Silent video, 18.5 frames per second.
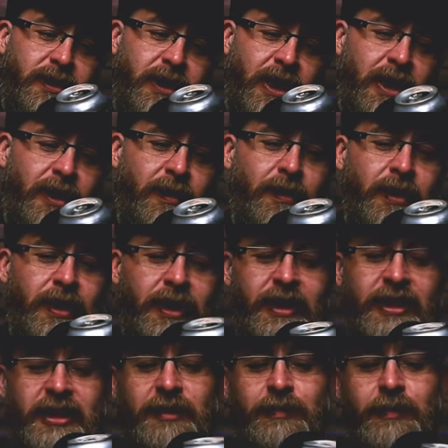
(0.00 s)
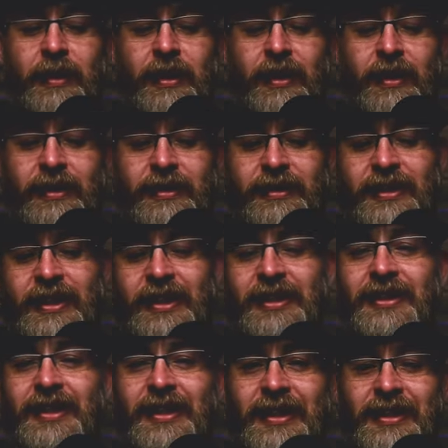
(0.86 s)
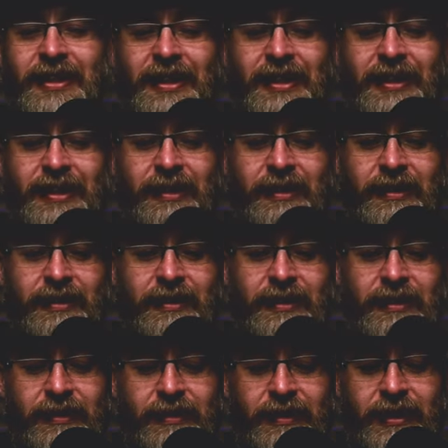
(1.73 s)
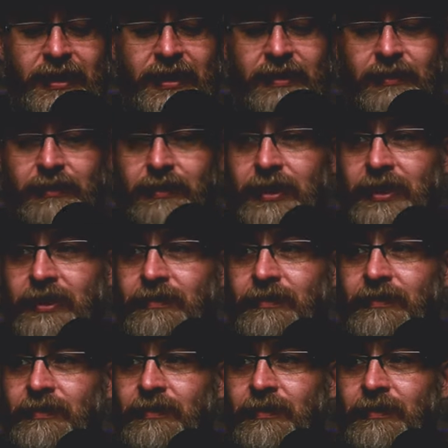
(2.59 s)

sangria inspired saison ale. All right. Well,